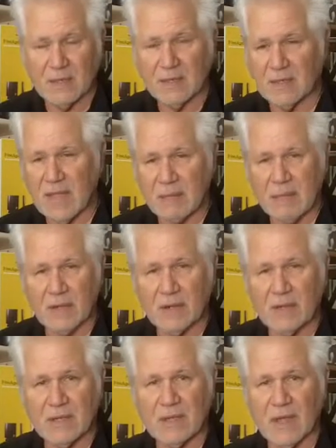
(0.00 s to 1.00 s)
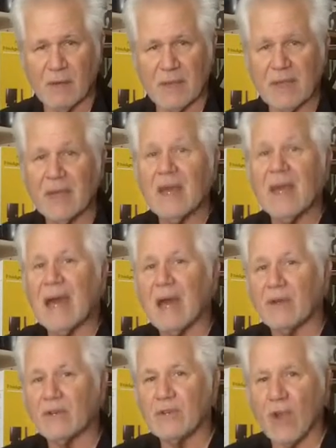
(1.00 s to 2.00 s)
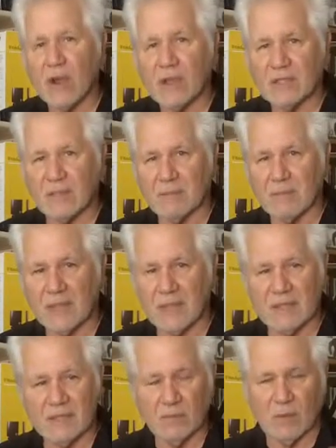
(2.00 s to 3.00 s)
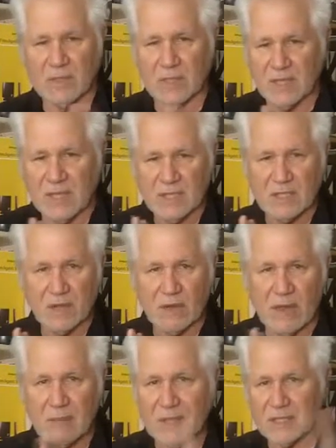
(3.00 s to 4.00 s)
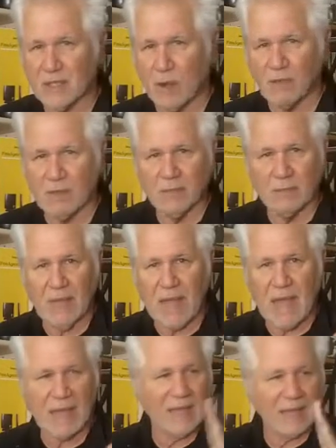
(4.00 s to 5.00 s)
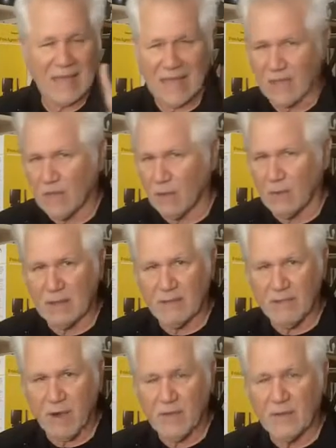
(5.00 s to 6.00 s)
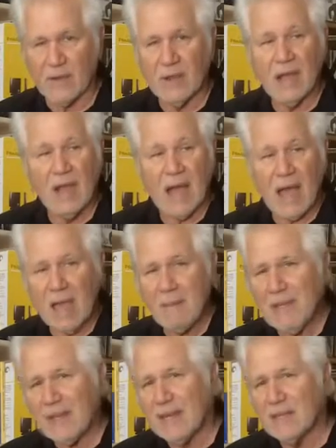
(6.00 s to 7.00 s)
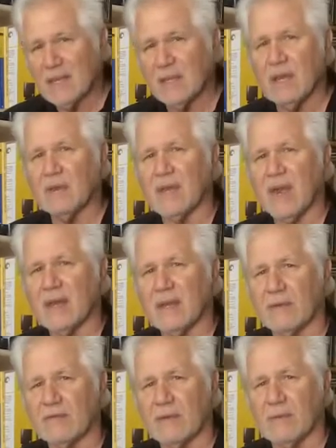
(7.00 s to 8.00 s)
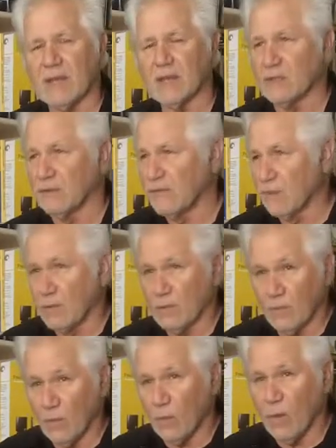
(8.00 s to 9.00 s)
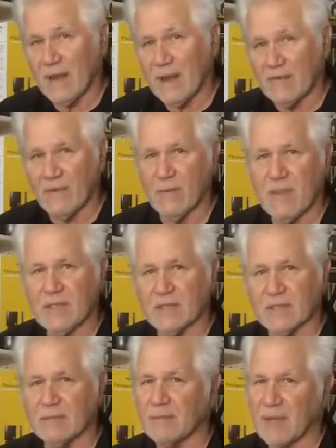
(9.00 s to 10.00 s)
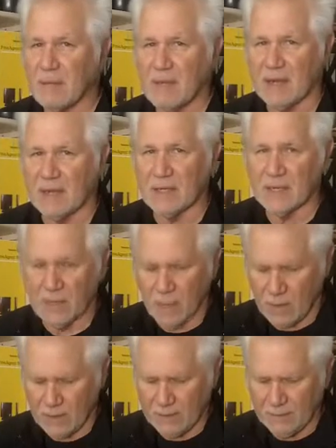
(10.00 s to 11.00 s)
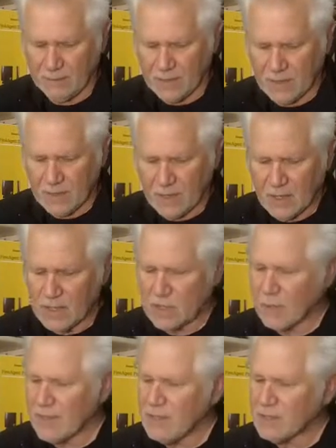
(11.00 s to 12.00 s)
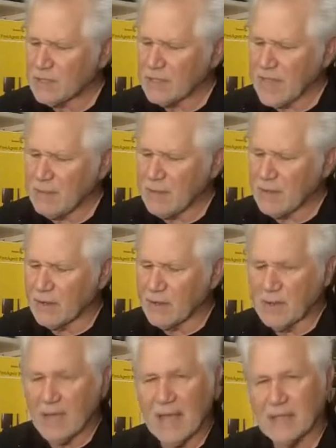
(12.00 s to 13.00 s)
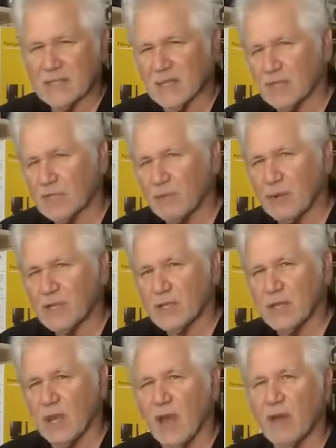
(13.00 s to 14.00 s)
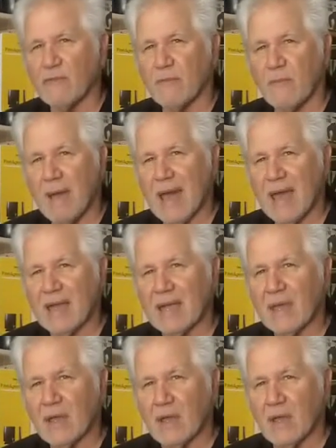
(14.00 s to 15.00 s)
The light meter can tell me how dark something is. Once the histogram gets over to black, it can't go any farther. I may need to know that information for whatever reason, but I may need to know it. So I use a light meter as an expression of my